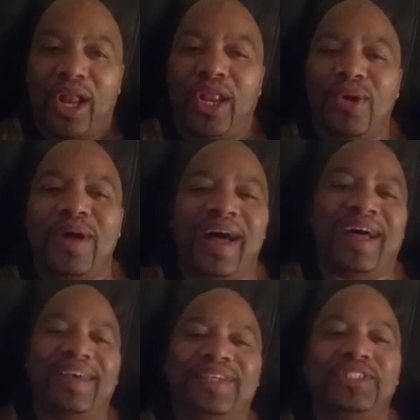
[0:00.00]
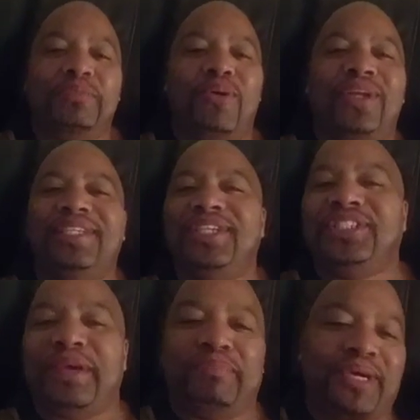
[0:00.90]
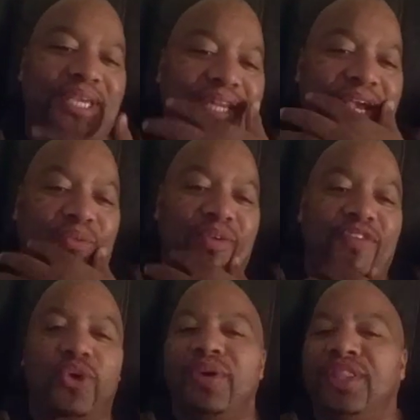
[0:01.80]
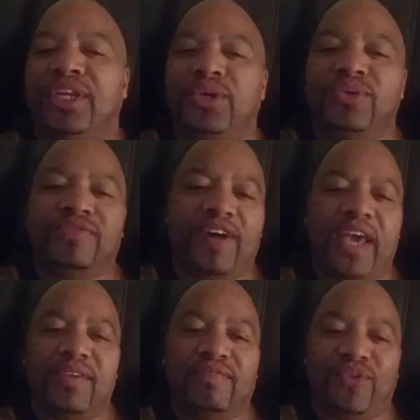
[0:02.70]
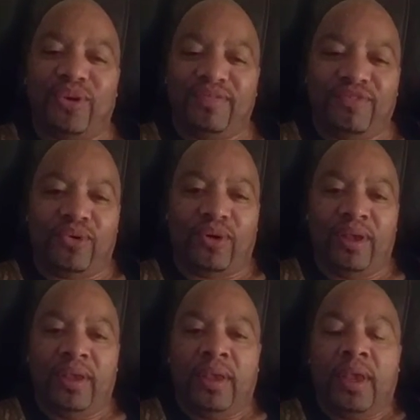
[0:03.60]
Aloha, it's your boy DJ Boogie Down, review in the news volume 44.